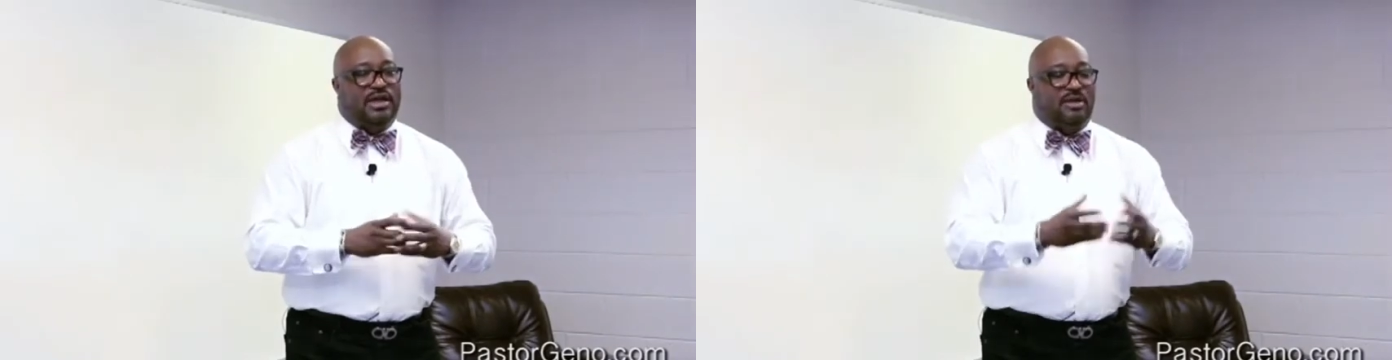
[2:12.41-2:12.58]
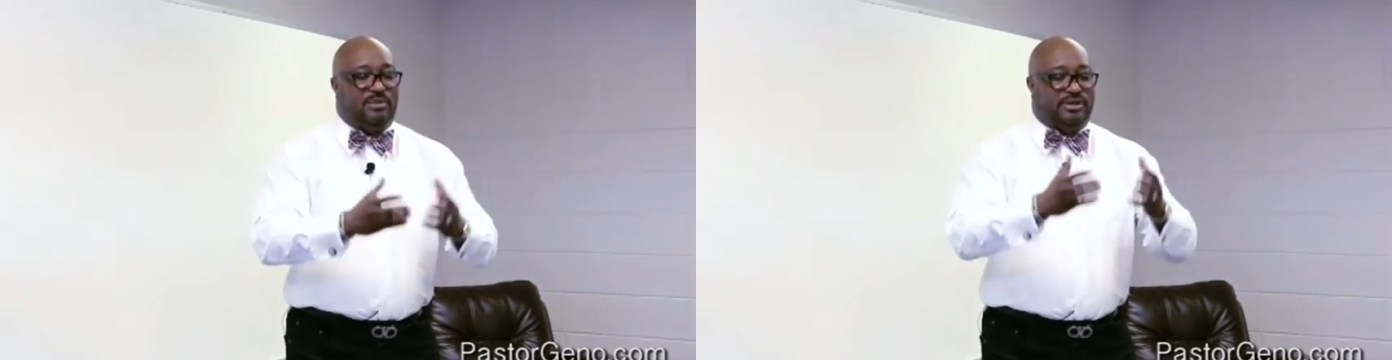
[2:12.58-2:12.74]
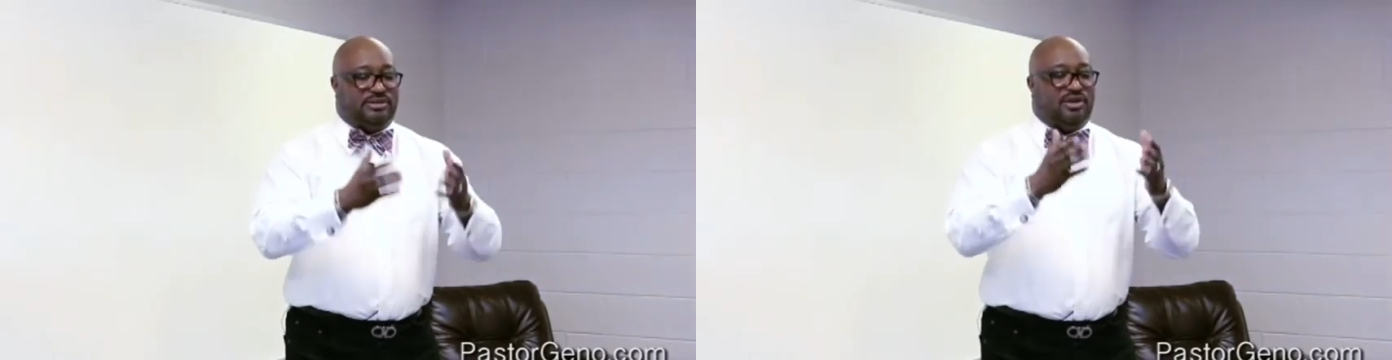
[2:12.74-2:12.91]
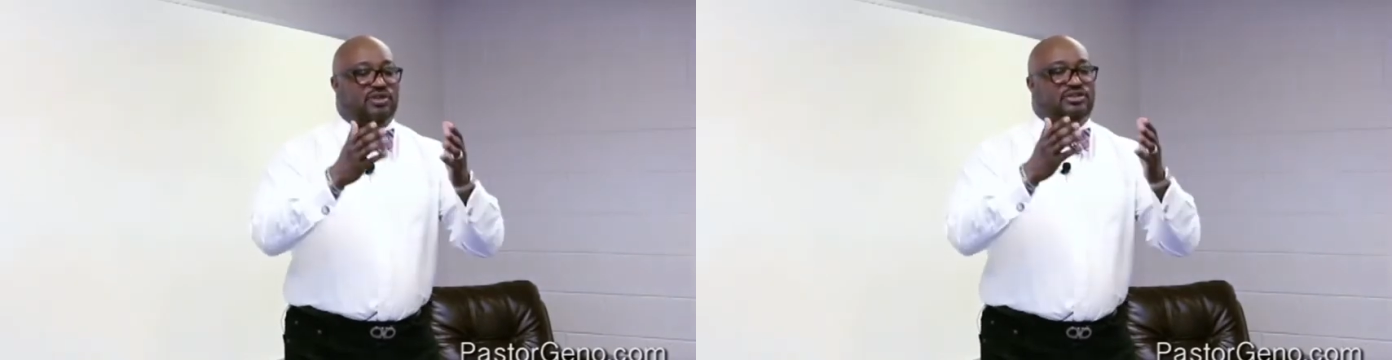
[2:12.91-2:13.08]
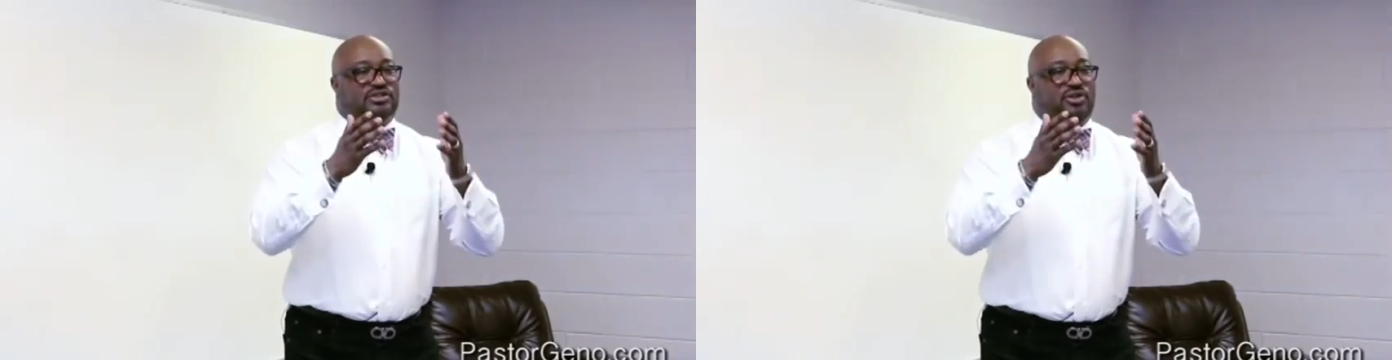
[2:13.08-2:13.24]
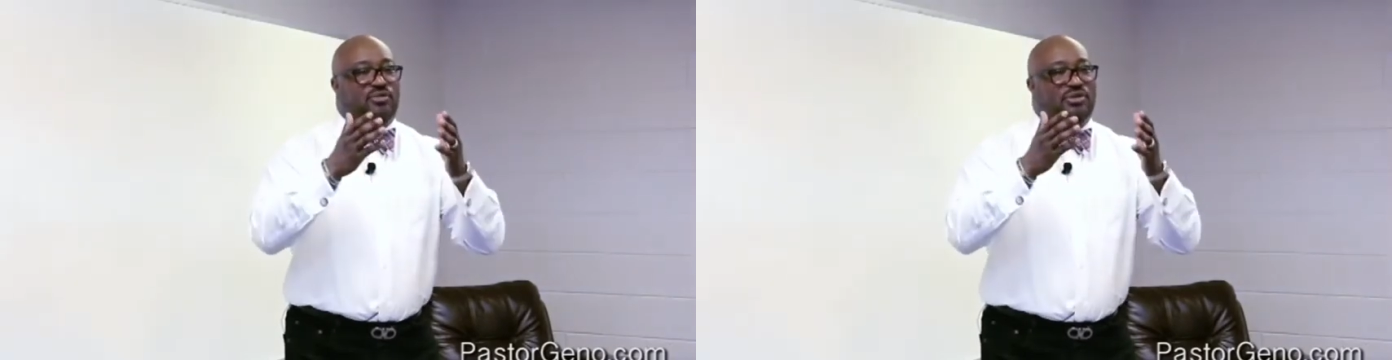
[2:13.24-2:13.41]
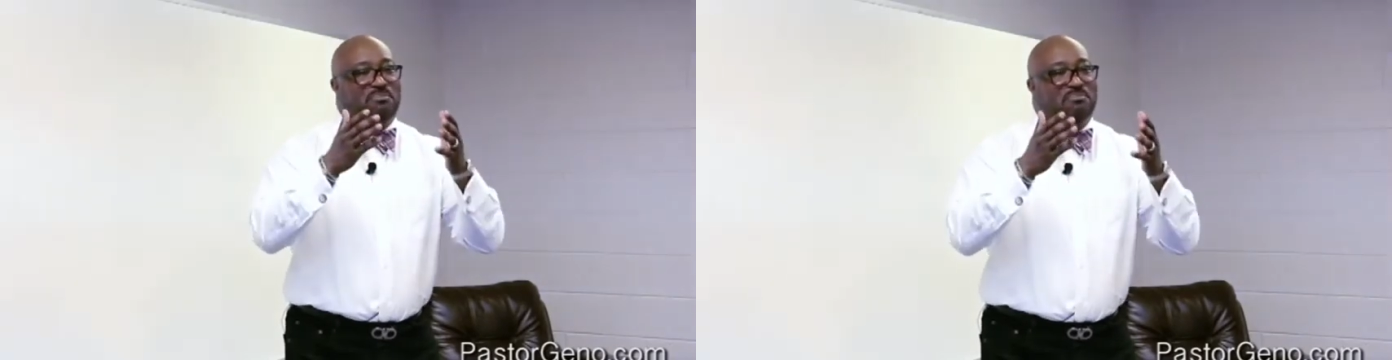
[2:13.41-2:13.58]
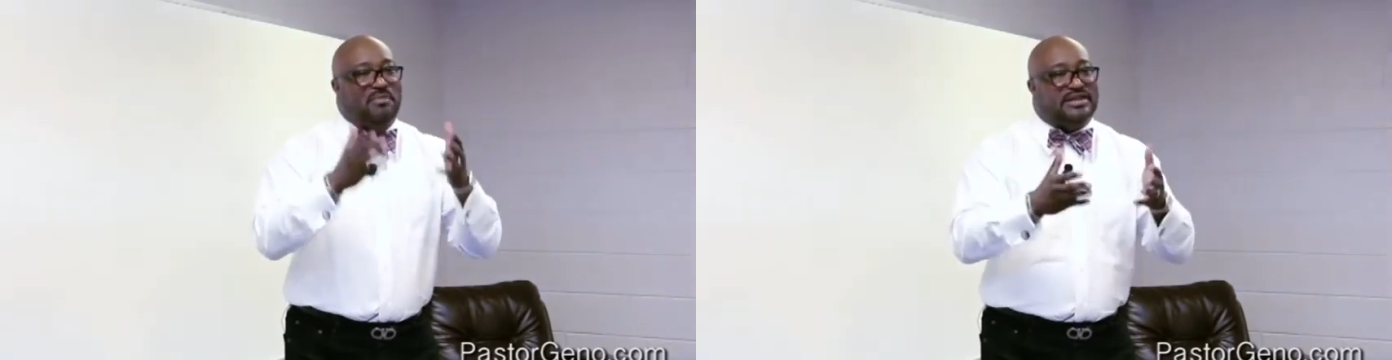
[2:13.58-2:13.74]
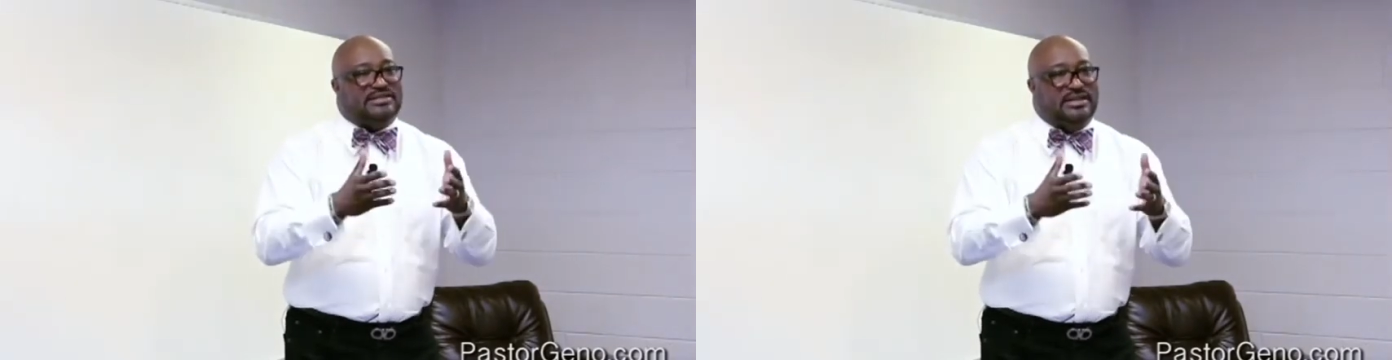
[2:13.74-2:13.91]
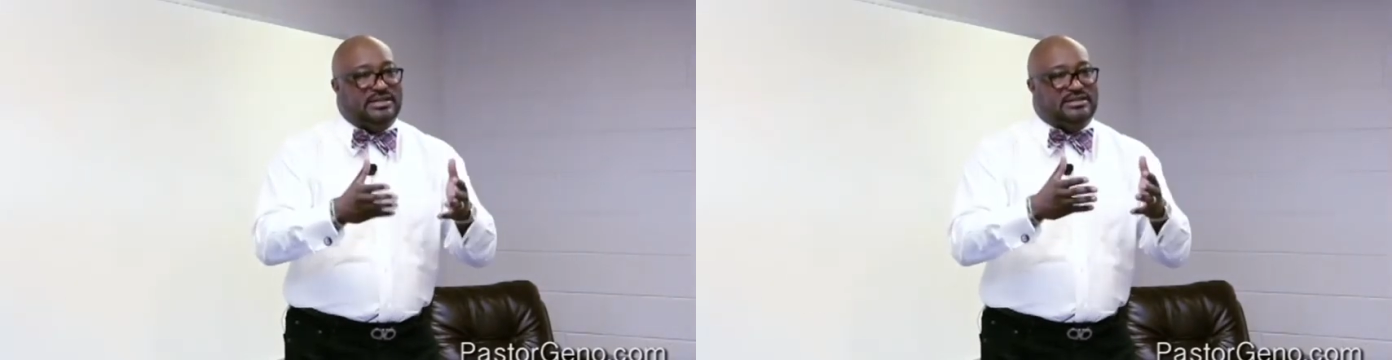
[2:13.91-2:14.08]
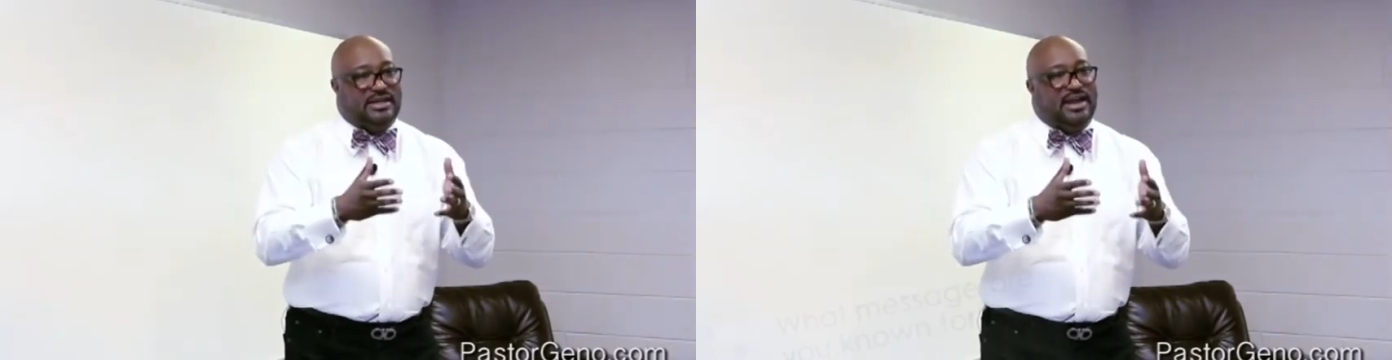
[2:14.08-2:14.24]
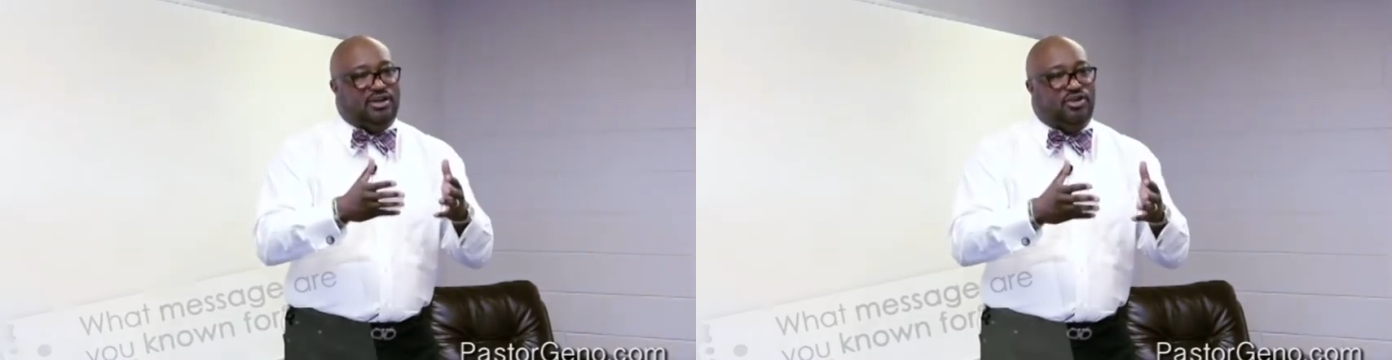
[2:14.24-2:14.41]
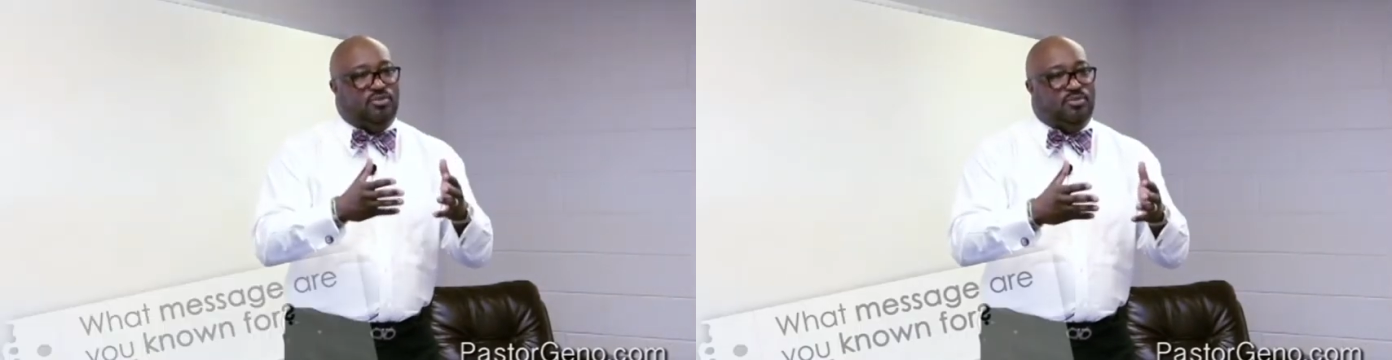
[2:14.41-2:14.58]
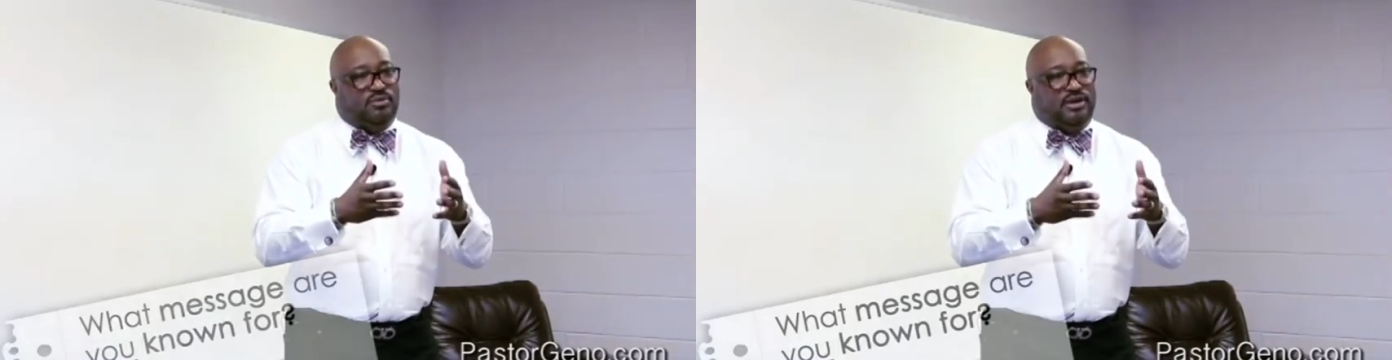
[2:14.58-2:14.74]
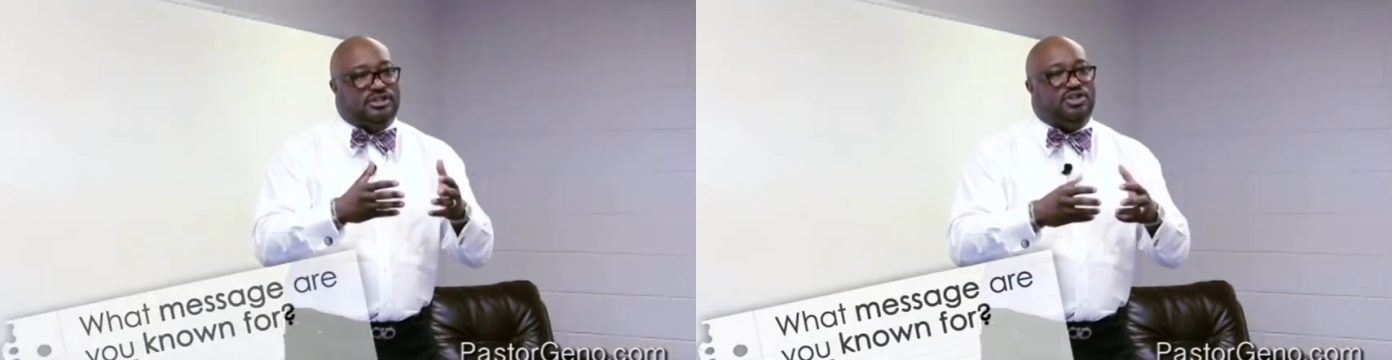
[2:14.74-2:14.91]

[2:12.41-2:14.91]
but it's also the message that you preach.